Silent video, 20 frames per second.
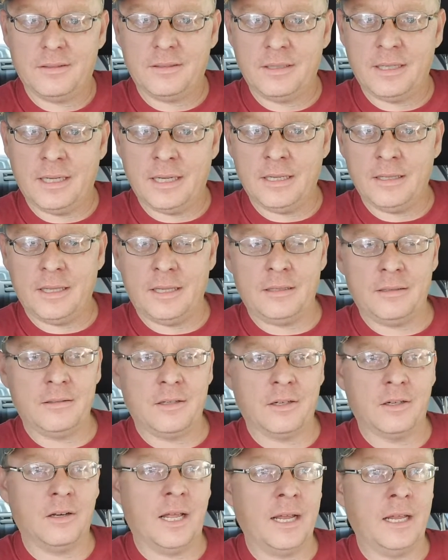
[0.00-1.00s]
Yeah,
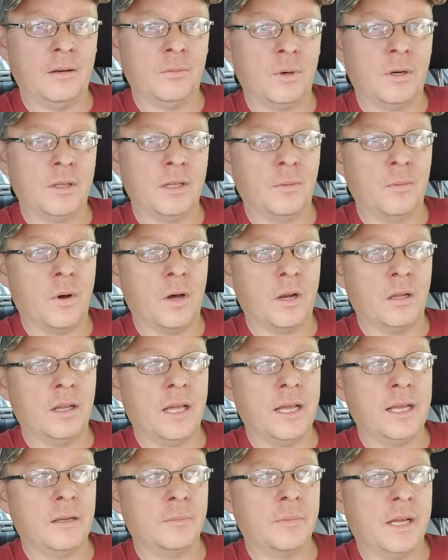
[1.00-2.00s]
they're laying where they want to
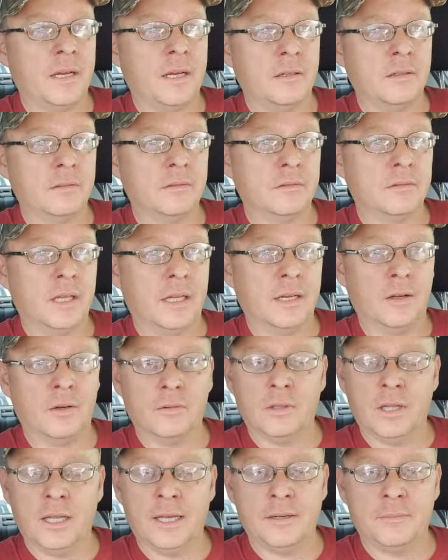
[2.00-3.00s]
lay them now. They
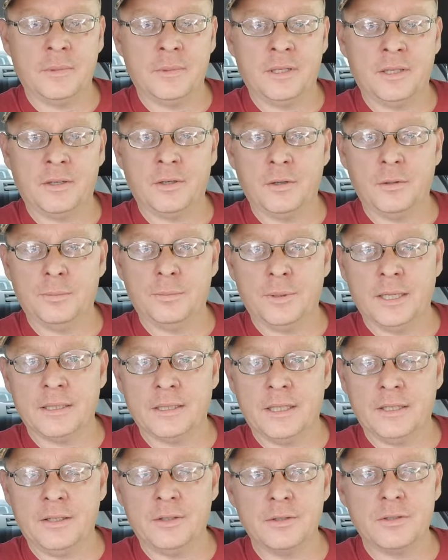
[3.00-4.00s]
don't lay them in the coop like
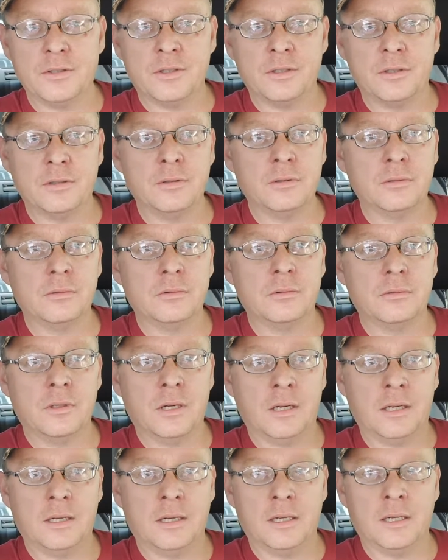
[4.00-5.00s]
they used to.
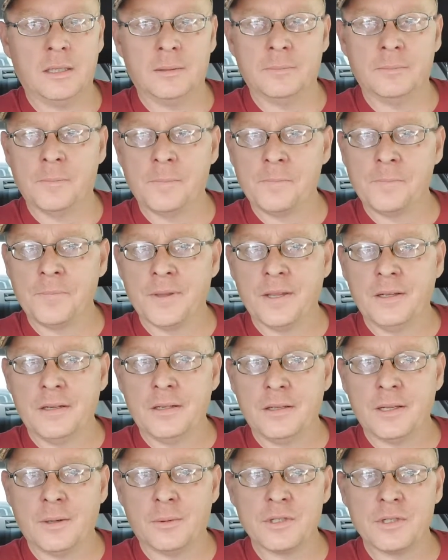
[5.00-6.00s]

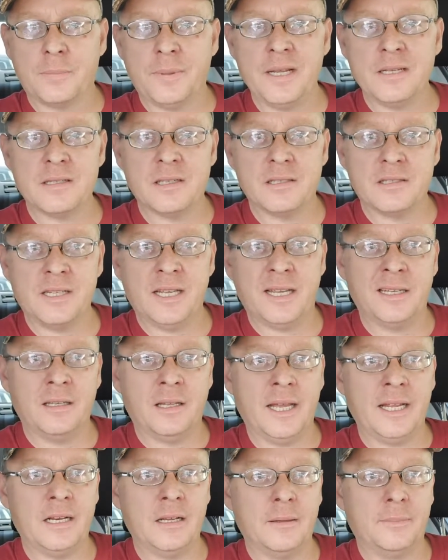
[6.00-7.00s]
There was a piece of tin
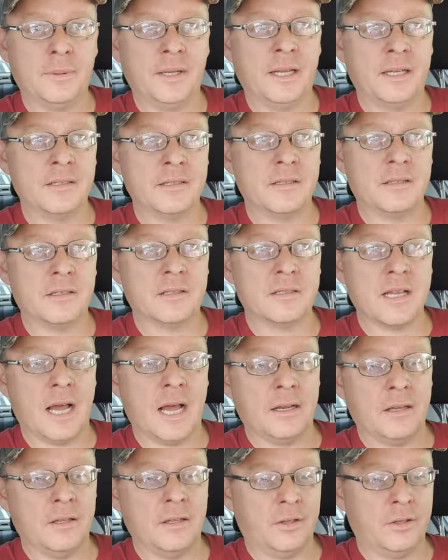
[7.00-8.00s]
laid up against the
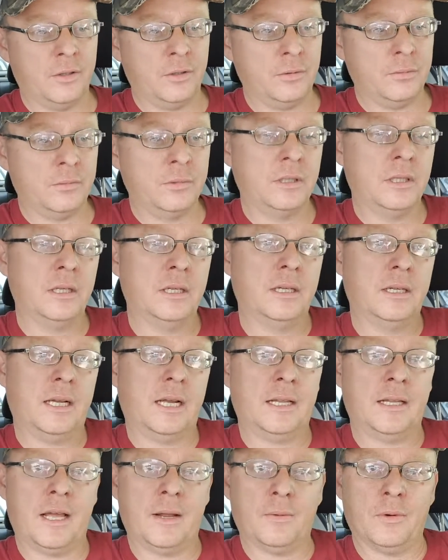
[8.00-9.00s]
side of the coop,
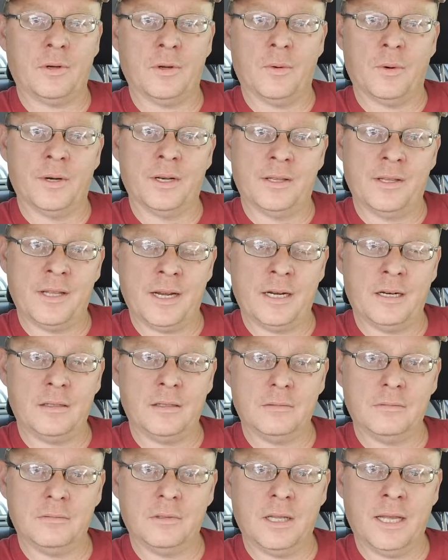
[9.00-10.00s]
and they were going in
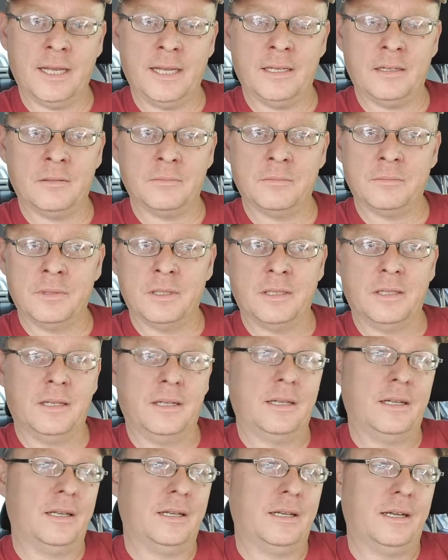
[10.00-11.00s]
there laying them,
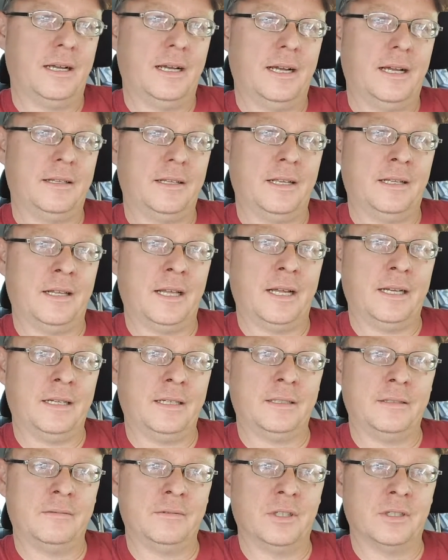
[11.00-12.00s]
and then
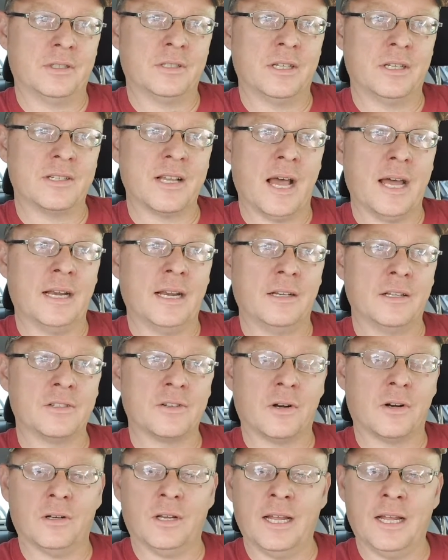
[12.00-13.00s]
they just decided to
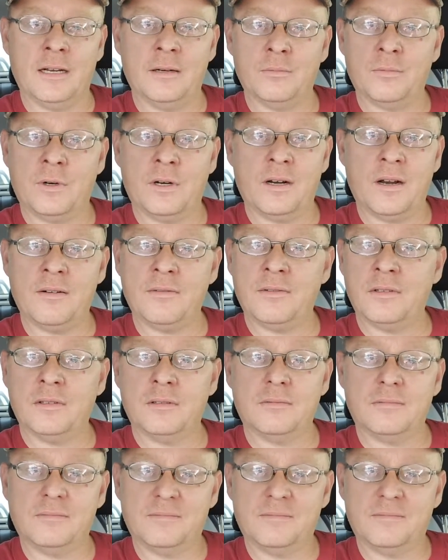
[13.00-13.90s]
start laying them wherever.